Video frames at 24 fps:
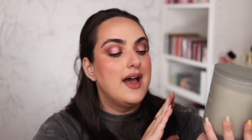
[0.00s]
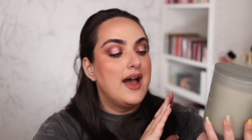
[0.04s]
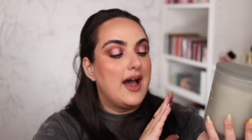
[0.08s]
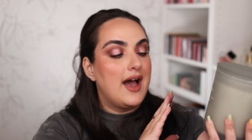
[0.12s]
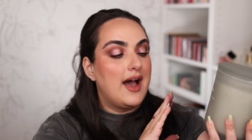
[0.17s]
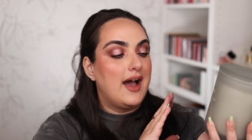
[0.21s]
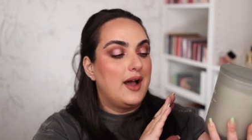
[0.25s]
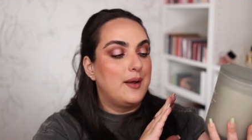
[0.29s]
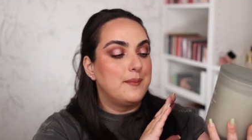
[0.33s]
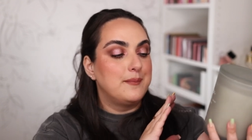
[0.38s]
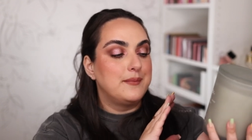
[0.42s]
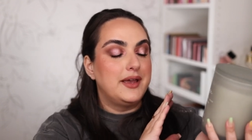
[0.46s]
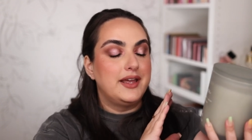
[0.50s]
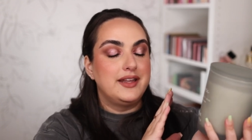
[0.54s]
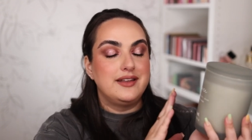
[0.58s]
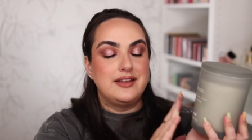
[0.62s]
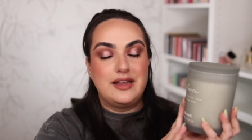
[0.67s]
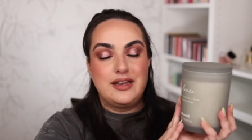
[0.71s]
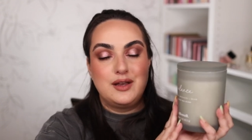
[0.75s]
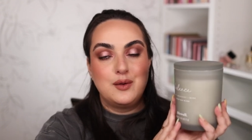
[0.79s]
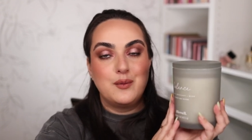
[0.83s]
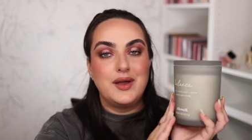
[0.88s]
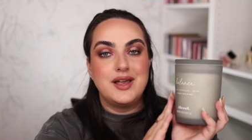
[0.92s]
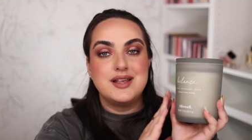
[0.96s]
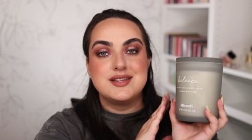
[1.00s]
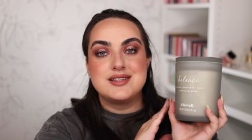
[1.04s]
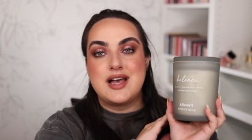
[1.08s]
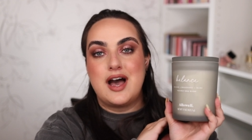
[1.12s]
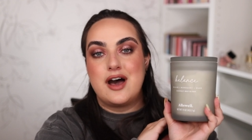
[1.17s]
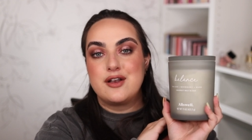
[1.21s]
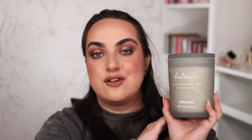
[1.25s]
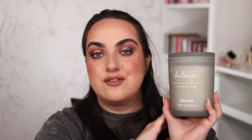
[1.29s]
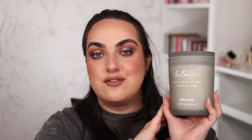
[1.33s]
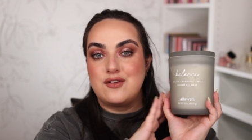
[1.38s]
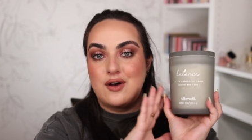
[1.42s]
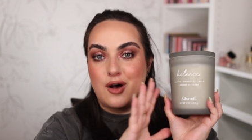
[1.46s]
Um, and anyways,
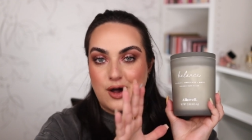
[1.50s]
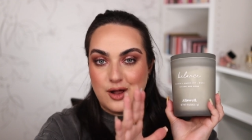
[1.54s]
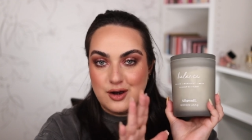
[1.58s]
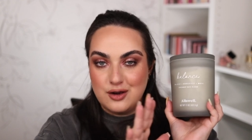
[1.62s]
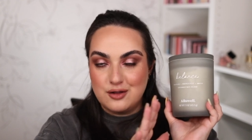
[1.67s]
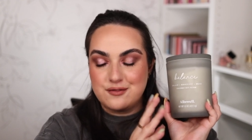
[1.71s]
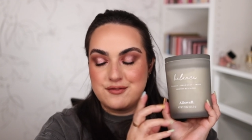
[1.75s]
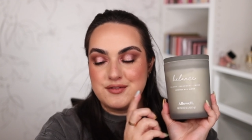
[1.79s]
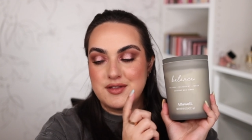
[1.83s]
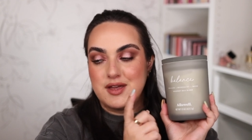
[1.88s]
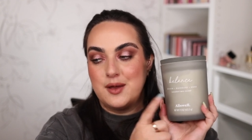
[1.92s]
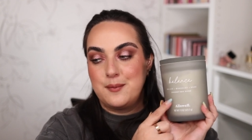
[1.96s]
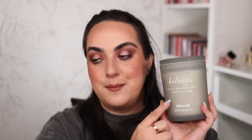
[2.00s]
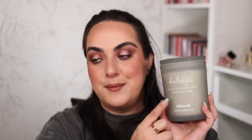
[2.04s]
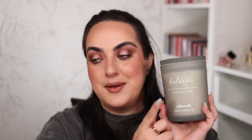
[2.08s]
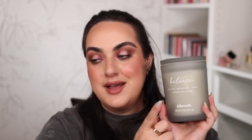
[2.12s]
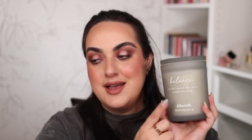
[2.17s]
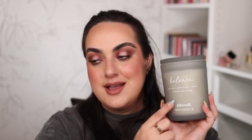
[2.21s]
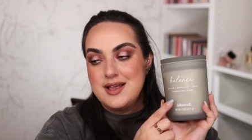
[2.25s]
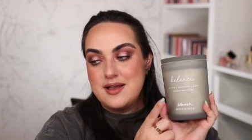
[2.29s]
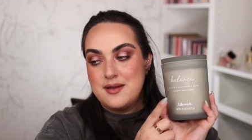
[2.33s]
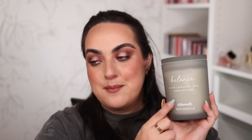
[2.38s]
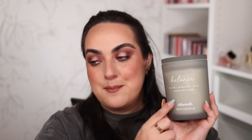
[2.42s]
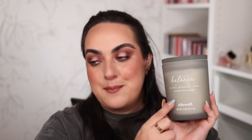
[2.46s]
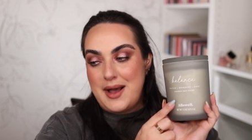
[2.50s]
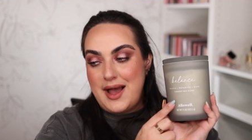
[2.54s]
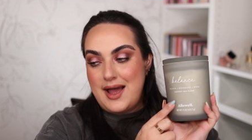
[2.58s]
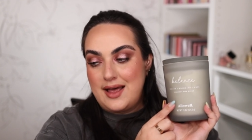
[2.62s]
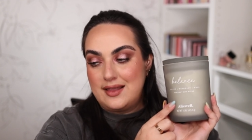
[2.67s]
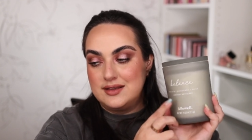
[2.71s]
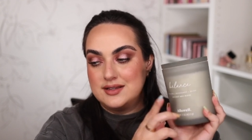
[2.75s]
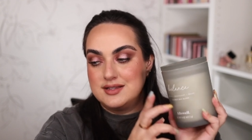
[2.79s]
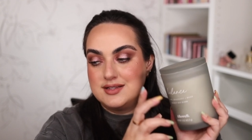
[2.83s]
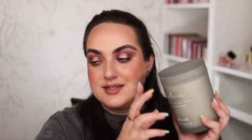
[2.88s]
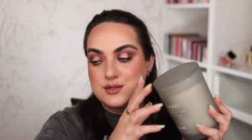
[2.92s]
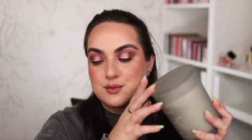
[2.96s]
out of all of them,
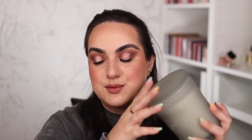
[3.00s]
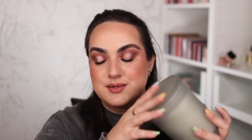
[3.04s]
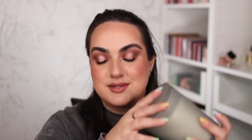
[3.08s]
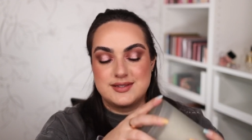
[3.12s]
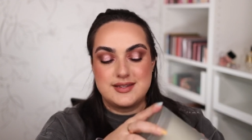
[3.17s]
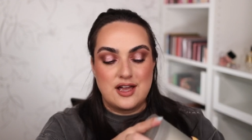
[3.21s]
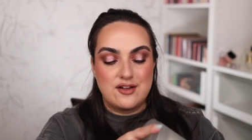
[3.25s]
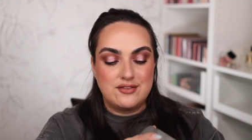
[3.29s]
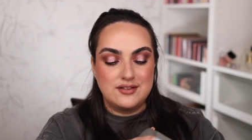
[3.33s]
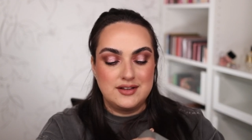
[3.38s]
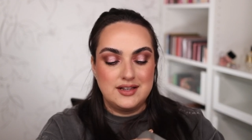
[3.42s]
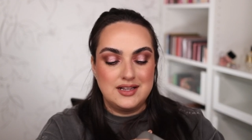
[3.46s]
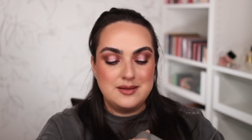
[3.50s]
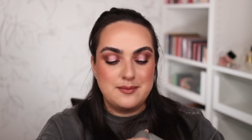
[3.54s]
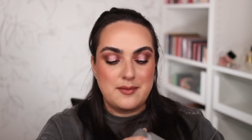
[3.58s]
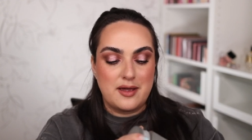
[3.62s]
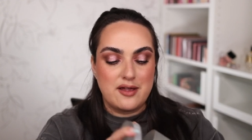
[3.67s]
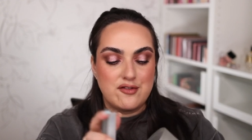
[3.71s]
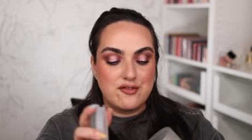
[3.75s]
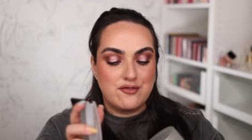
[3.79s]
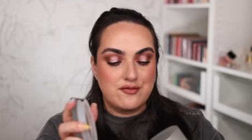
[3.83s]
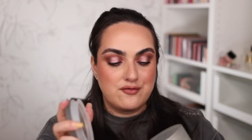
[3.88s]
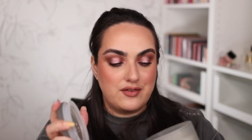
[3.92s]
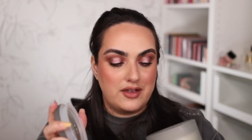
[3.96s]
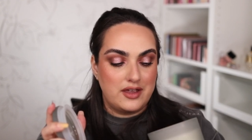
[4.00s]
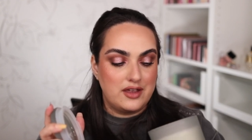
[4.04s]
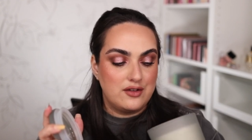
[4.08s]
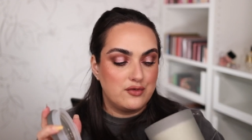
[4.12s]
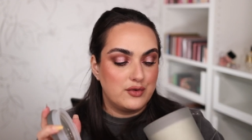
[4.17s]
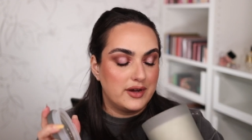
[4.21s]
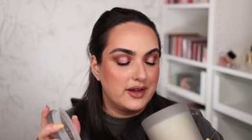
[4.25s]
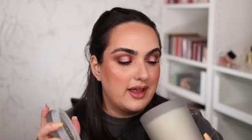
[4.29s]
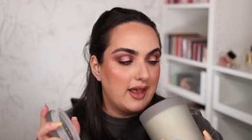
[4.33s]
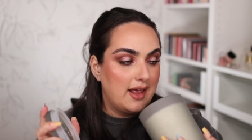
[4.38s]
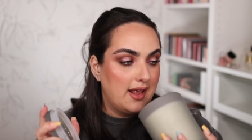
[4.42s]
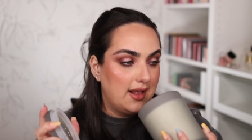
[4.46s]
Balance was definitely my
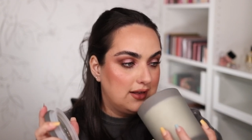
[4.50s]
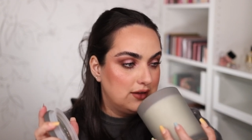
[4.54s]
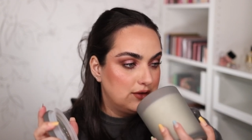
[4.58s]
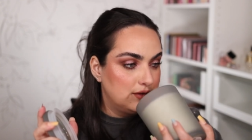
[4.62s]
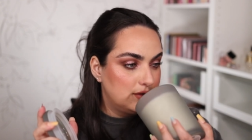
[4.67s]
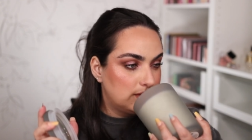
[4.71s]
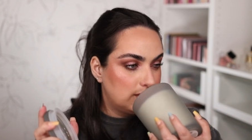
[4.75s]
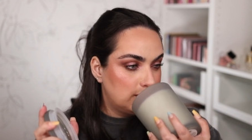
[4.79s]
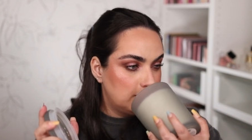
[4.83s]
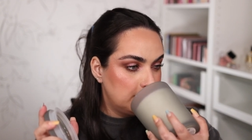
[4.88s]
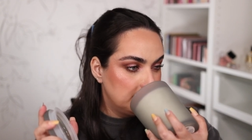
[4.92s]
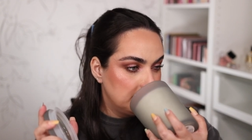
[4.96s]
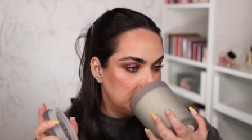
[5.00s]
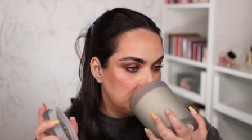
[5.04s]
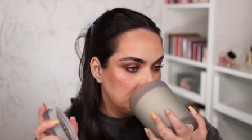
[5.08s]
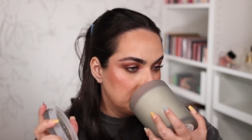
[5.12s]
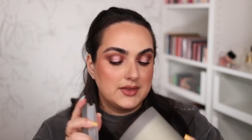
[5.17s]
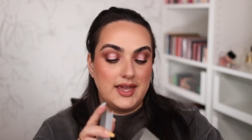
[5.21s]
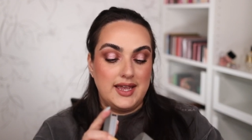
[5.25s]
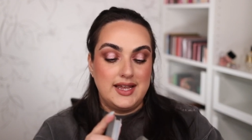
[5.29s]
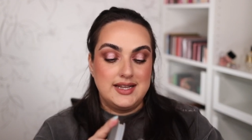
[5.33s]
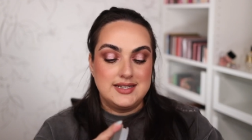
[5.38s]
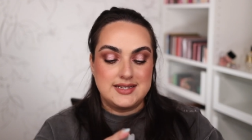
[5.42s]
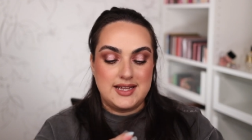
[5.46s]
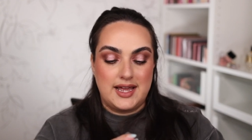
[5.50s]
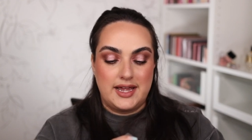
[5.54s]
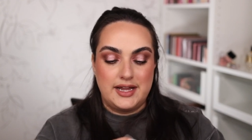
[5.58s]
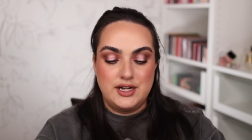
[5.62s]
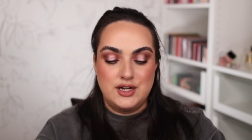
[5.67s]
favorite candle. And I